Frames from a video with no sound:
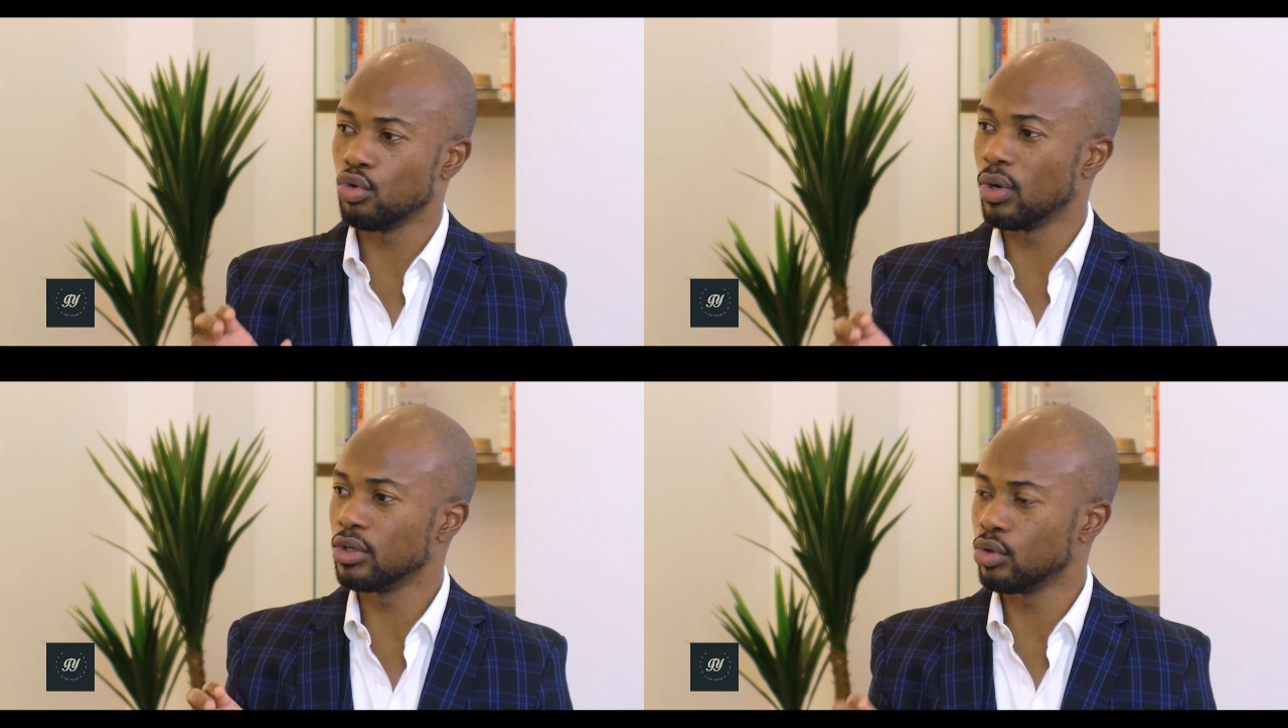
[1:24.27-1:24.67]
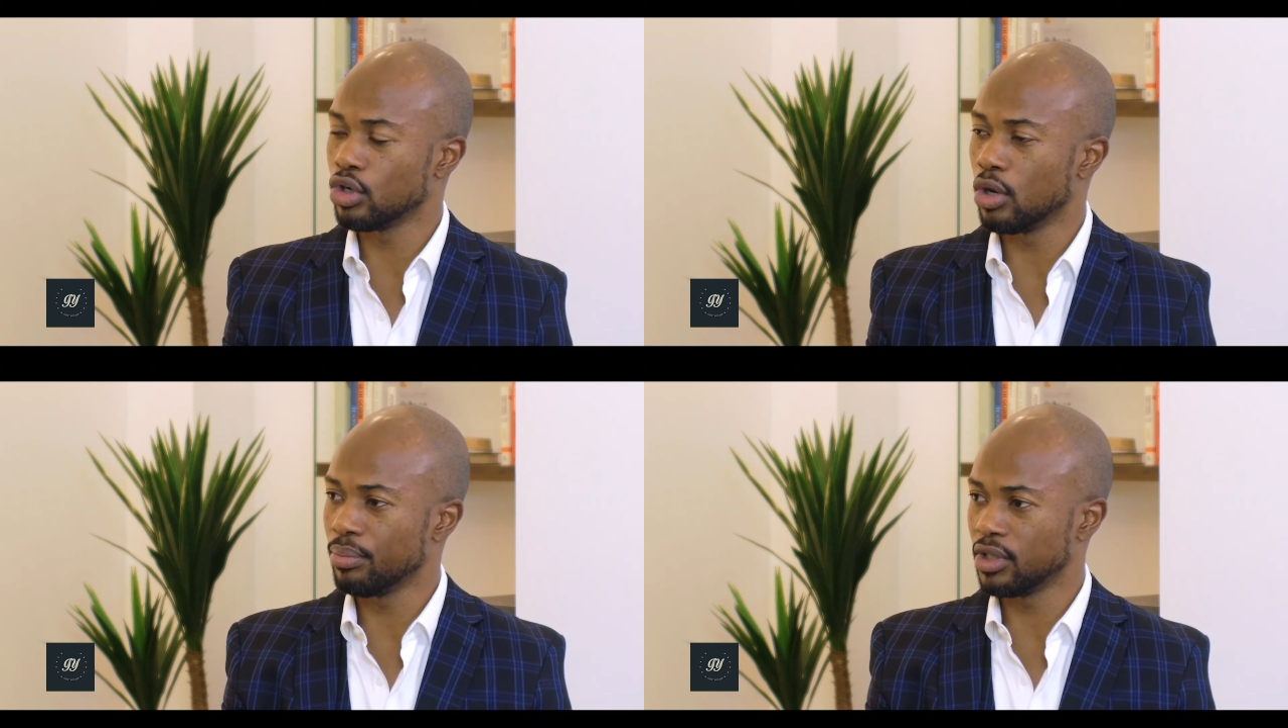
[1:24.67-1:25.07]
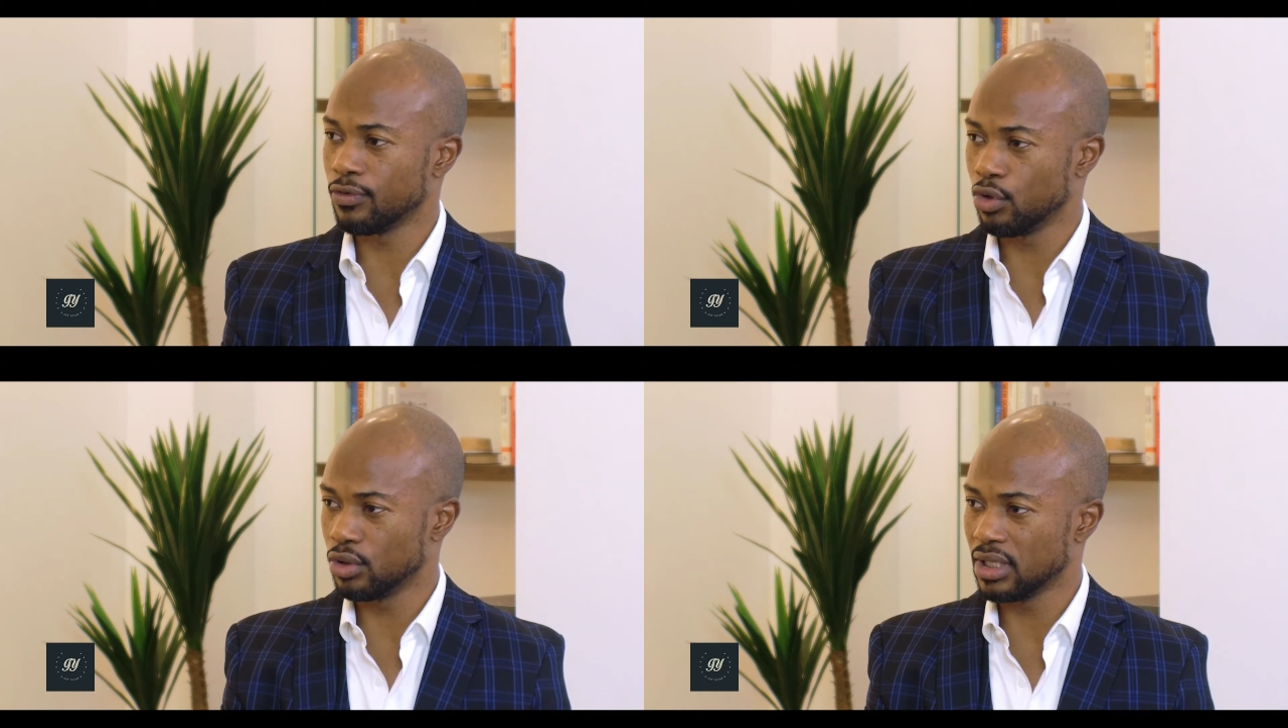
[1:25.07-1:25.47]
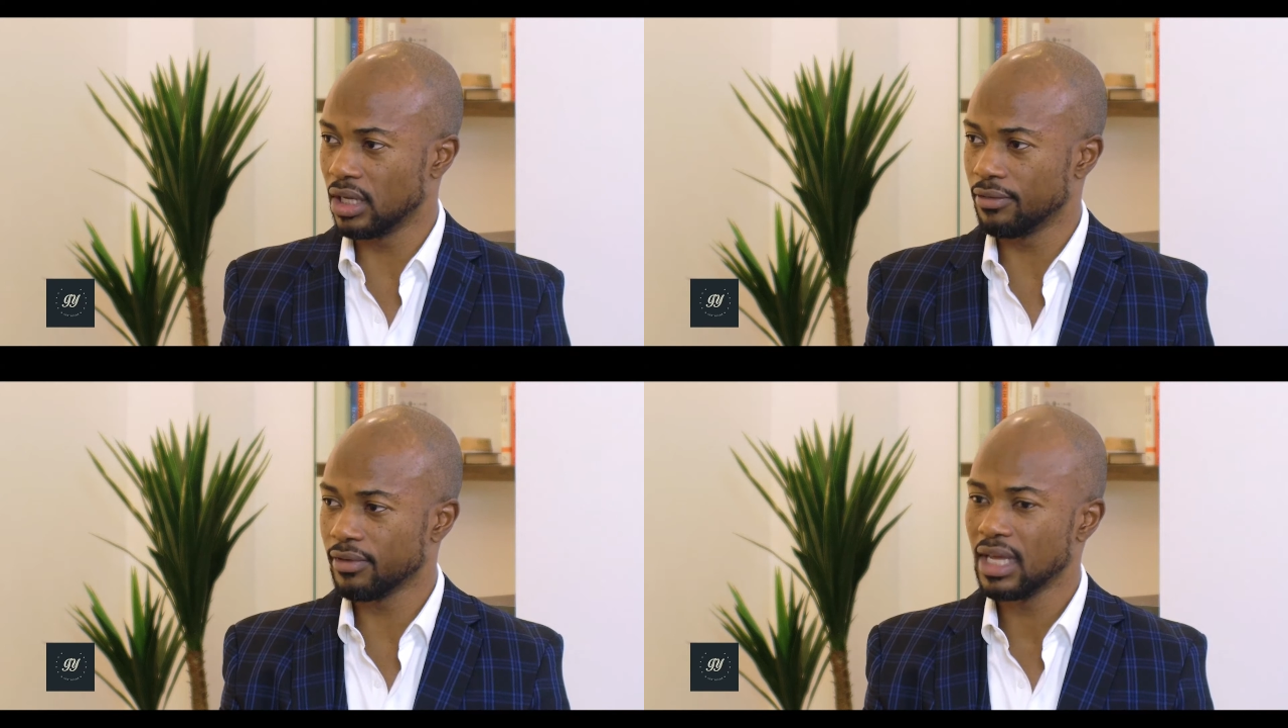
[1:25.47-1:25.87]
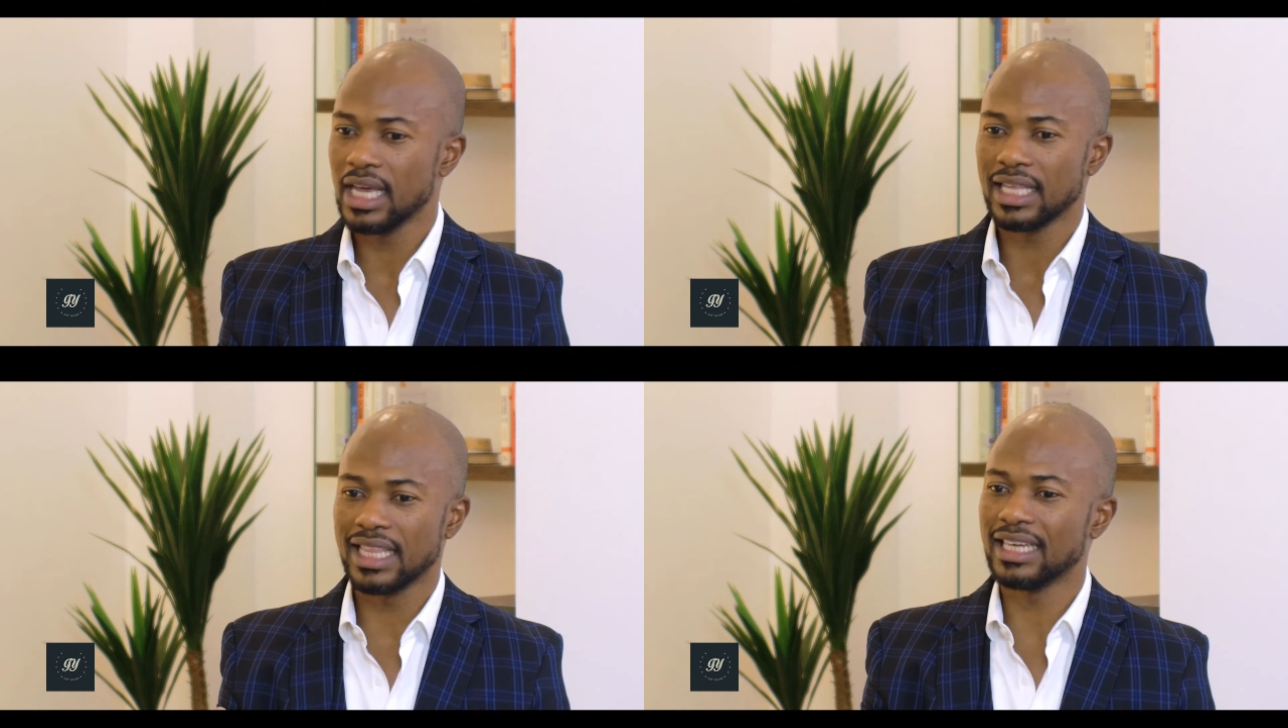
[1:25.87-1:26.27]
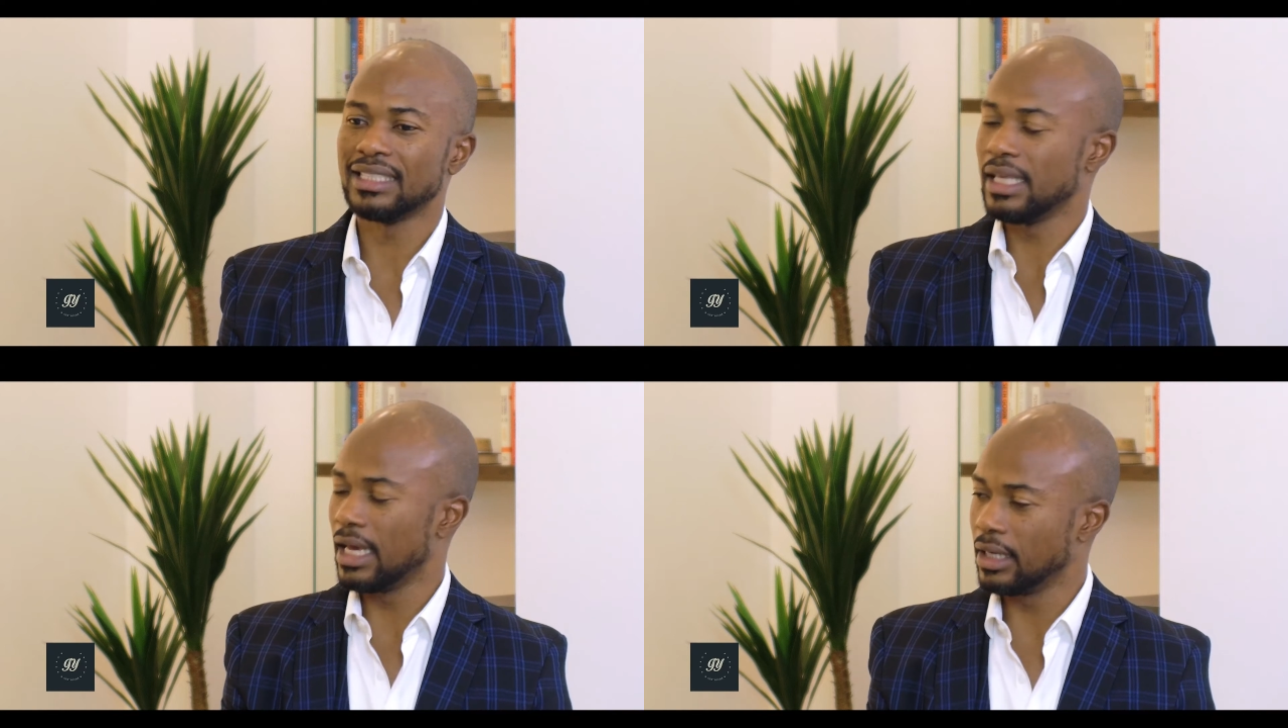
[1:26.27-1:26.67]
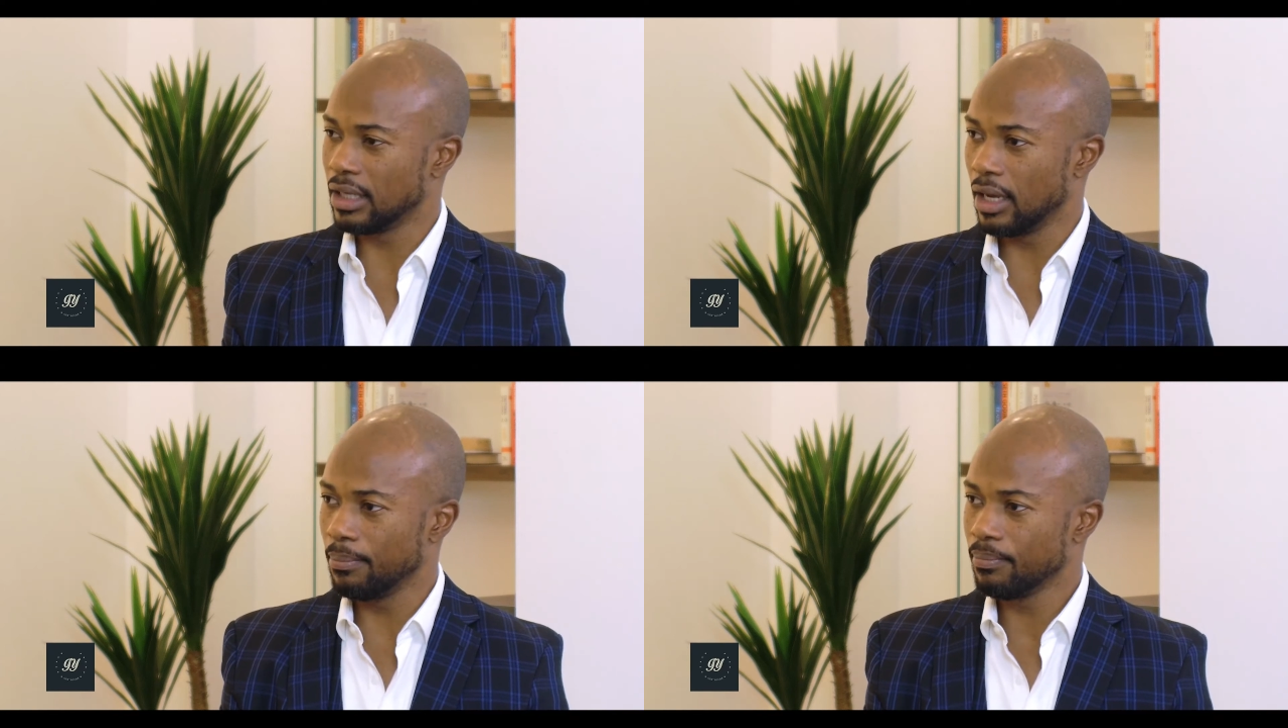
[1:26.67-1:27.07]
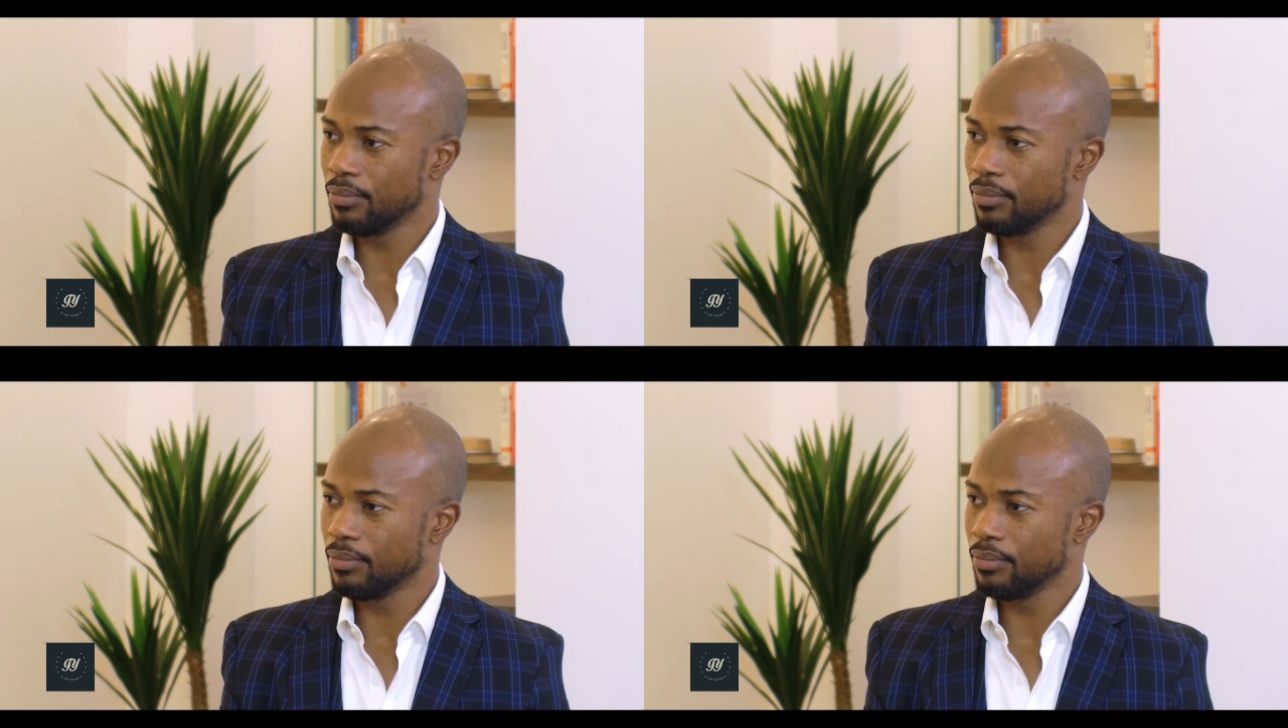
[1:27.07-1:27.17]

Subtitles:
you want to accomplish for yourself, that is the end game.